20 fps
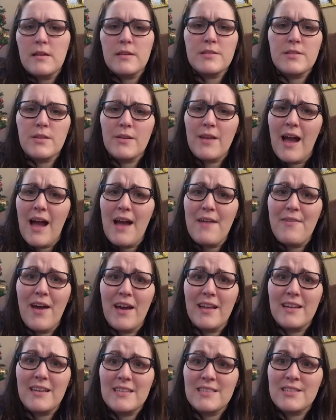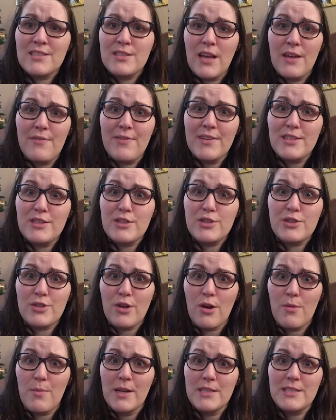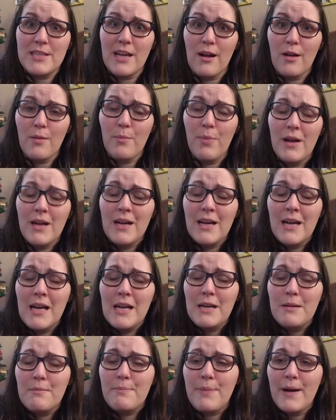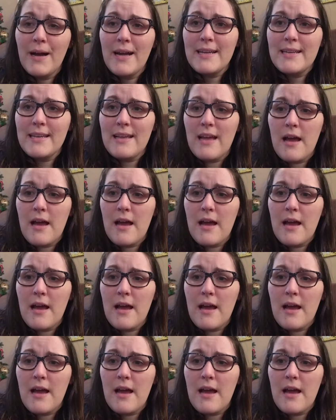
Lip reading: yeah, I've had so much help, but